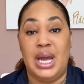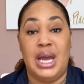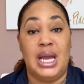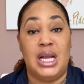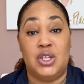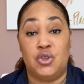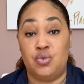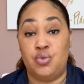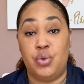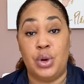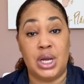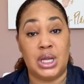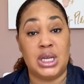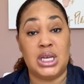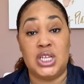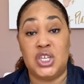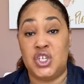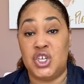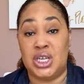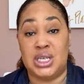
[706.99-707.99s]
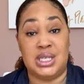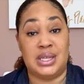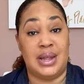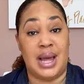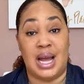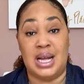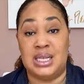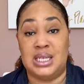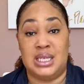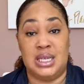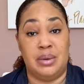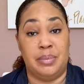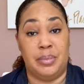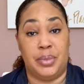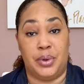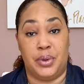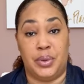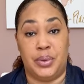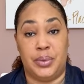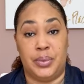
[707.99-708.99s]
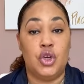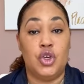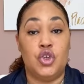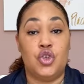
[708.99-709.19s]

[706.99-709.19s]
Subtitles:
It's really just that simple.